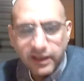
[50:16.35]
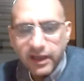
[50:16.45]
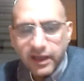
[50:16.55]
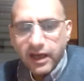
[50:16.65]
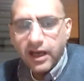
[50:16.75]

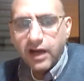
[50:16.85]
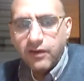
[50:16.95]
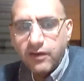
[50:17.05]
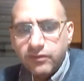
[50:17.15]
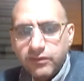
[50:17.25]

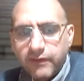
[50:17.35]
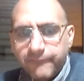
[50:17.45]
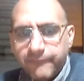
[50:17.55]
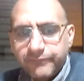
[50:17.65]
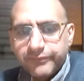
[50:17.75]
How
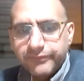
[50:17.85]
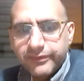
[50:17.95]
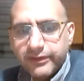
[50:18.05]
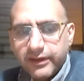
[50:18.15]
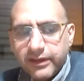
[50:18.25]

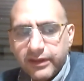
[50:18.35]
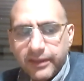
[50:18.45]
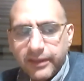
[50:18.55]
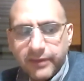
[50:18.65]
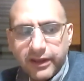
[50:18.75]

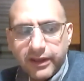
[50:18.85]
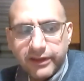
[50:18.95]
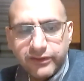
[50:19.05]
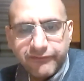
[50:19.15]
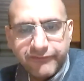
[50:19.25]
do you
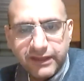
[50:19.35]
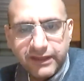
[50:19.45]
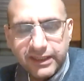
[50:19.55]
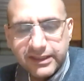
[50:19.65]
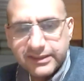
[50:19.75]
feel that
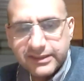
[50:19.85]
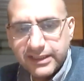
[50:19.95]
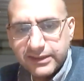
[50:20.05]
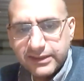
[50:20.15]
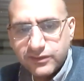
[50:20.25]
the status
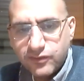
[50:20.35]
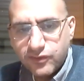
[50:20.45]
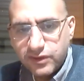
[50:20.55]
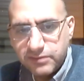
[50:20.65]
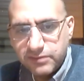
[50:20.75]
quo
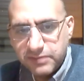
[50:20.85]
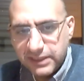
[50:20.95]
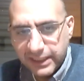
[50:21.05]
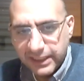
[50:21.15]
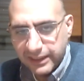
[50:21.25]
could be
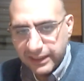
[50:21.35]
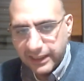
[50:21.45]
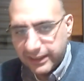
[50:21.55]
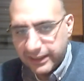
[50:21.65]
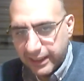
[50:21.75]
like an
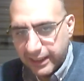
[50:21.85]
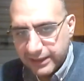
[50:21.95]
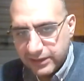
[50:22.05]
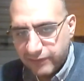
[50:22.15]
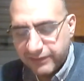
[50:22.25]
idea
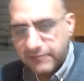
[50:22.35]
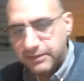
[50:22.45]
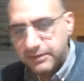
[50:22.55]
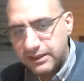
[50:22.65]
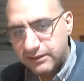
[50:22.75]
of keeping
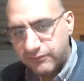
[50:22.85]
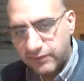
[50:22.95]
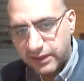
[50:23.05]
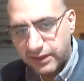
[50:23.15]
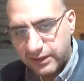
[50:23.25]
it for
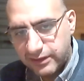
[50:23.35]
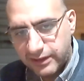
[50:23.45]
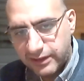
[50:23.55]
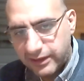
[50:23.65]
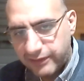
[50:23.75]
like
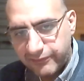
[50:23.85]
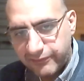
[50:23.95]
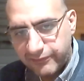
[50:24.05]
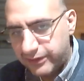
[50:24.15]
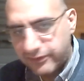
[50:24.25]

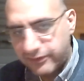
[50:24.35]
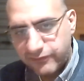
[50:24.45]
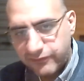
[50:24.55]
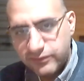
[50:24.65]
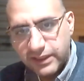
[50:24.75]
another few
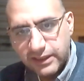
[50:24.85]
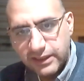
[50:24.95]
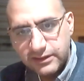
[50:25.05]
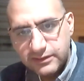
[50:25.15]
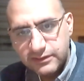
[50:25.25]
decades?